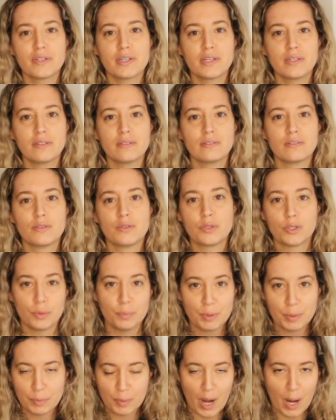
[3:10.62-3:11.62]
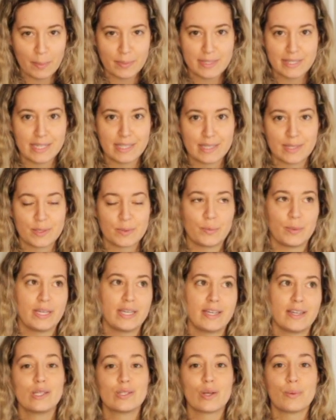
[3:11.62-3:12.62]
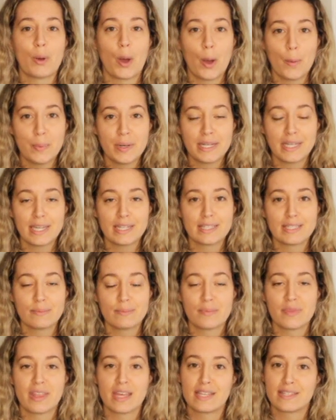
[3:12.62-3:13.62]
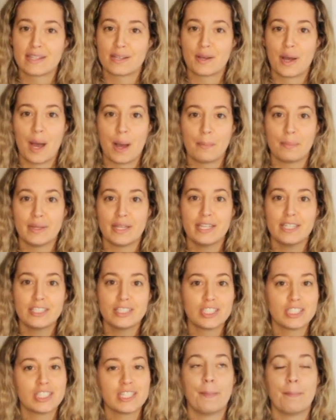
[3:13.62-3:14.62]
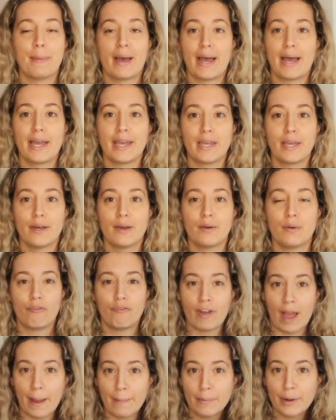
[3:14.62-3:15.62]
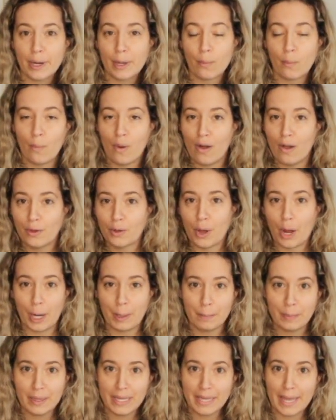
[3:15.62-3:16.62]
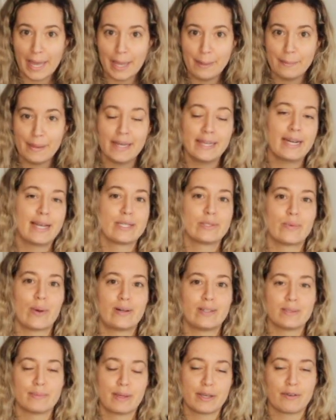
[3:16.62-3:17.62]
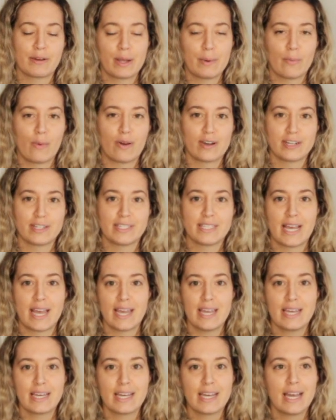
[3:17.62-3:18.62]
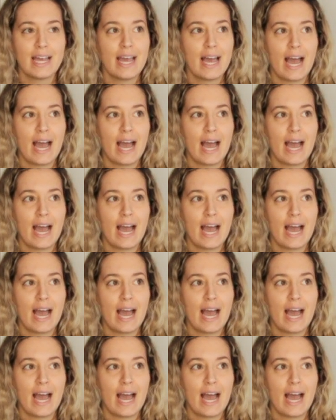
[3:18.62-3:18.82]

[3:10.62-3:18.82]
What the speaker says: looking super promising this week, so I'm hoping to get some things accomplished. My fabric wall carpet came in, as well as my gray water tank.